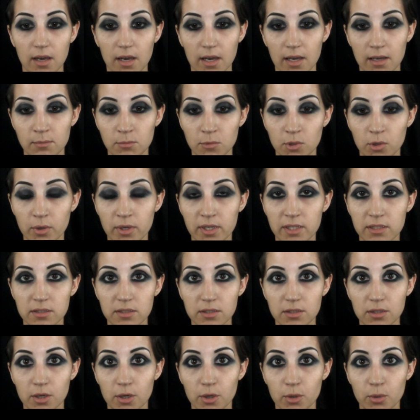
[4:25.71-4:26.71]
I'm going
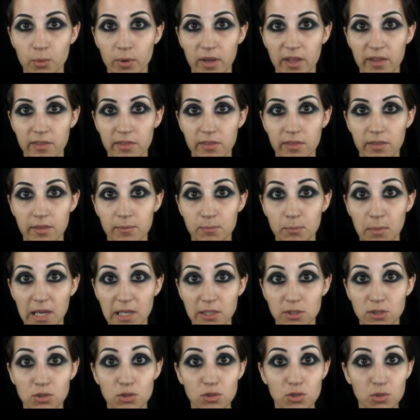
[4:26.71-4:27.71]
to go with
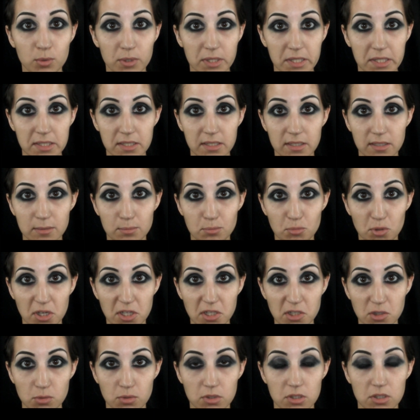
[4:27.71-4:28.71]
my 226
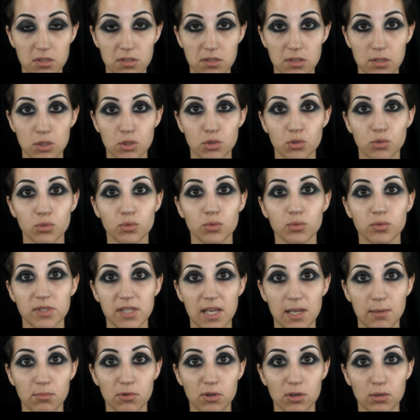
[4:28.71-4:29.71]
brush, which is a new
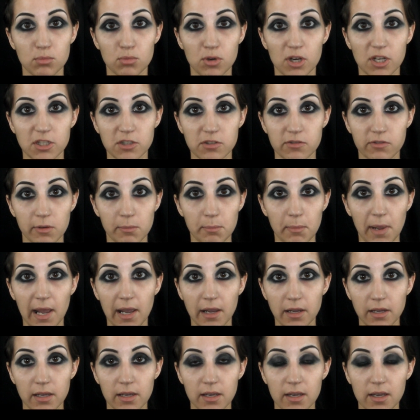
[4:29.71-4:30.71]
tapered brush from
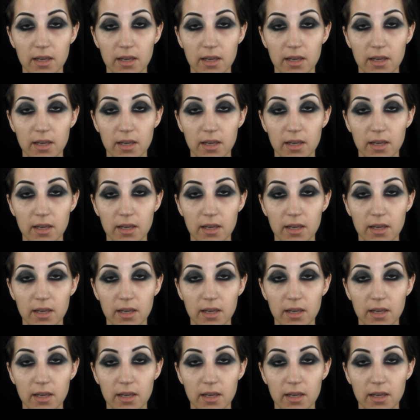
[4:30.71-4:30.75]
MAC,